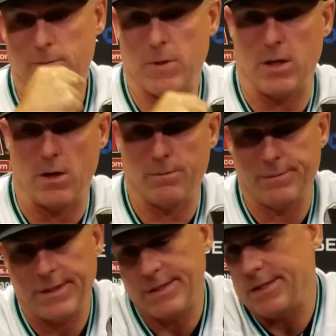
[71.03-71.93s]
you know,
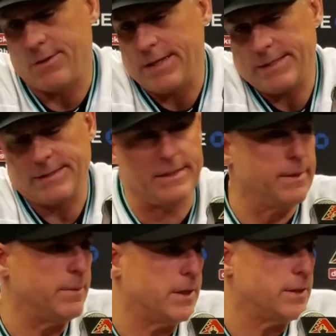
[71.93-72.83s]
you don't like to see
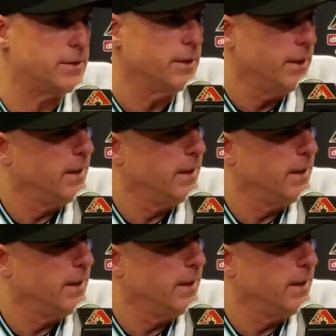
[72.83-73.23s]
it because,